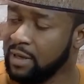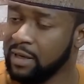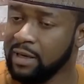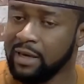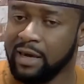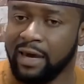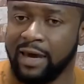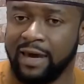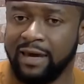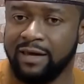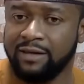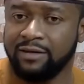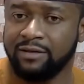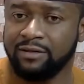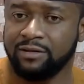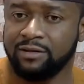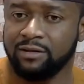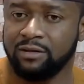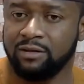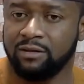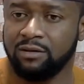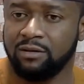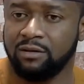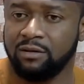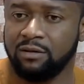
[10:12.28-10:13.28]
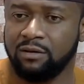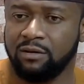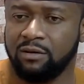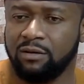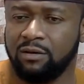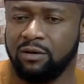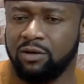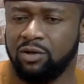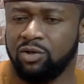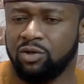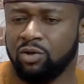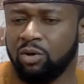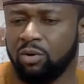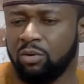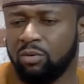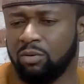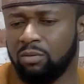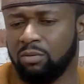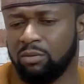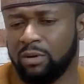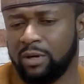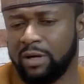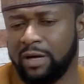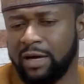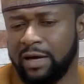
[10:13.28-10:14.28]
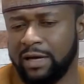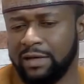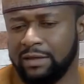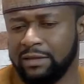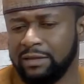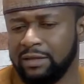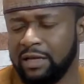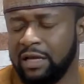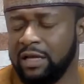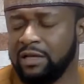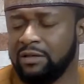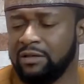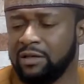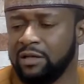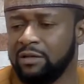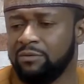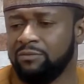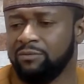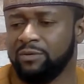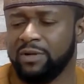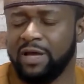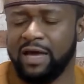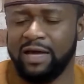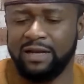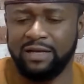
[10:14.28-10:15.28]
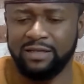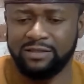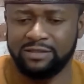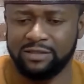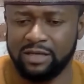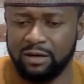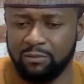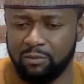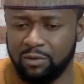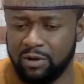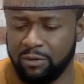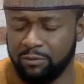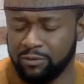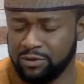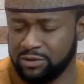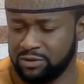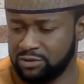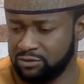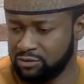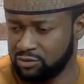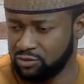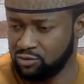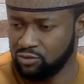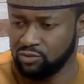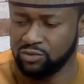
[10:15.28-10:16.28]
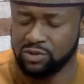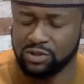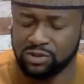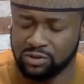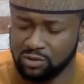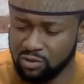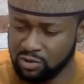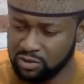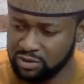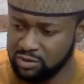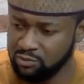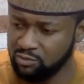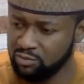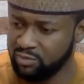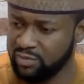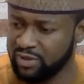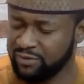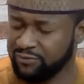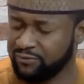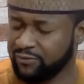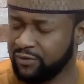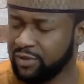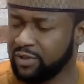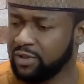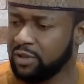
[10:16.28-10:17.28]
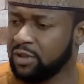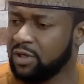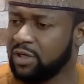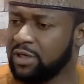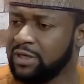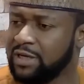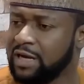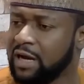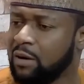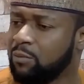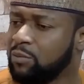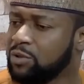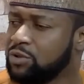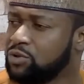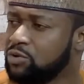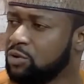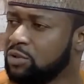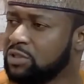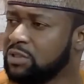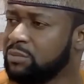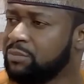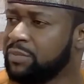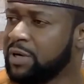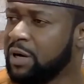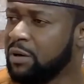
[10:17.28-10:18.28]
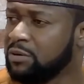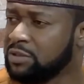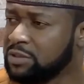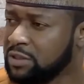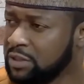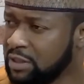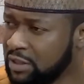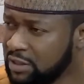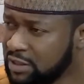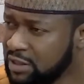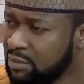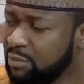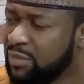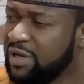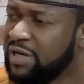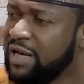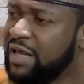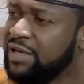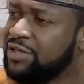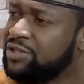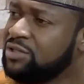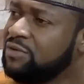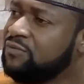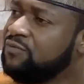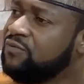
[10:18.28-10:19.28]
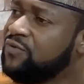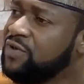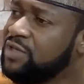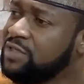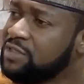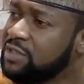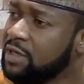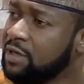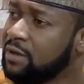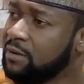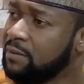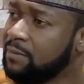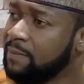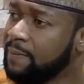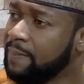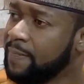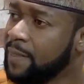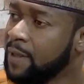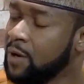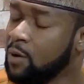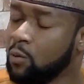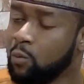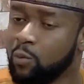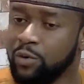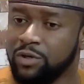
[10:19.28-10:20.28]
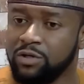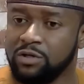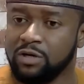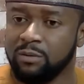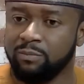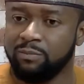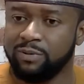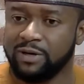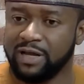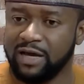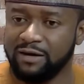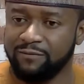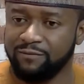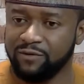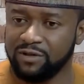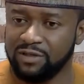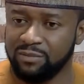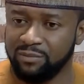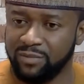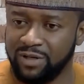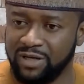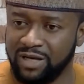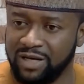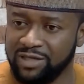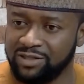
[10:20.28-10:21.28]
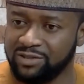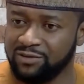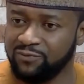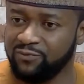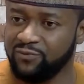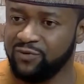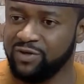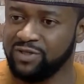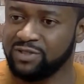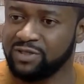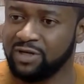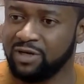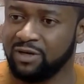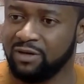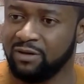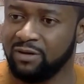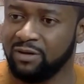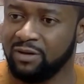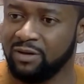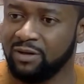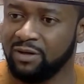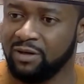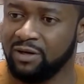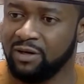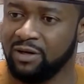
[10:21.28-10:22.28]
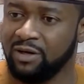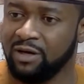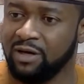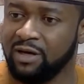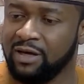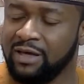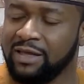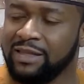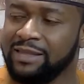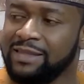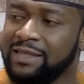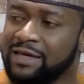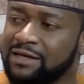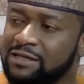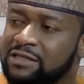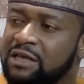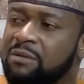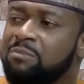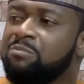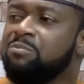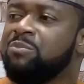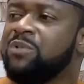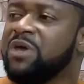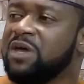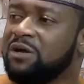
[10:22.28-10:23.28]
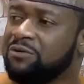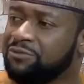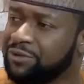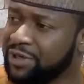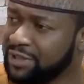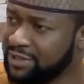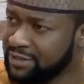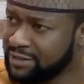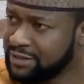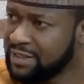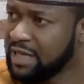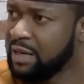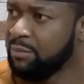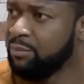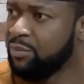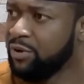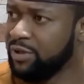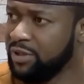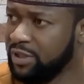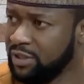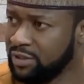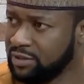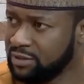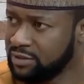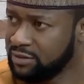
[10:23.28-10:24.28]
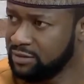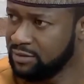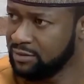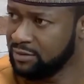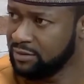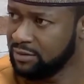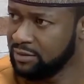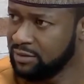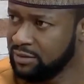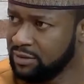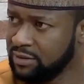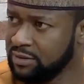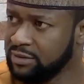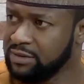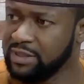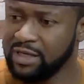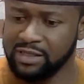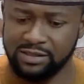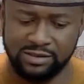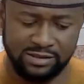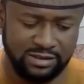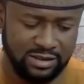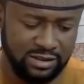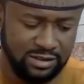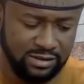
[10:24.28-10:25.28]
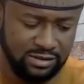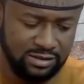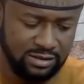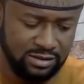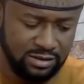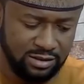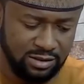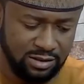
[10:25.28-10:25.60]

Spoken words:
And, you know, in reality, I was discussing with my friend earlier, and we talked about the Malaysian visa. When you apply for the Malaysian visa, there's a big red stamp on it that says,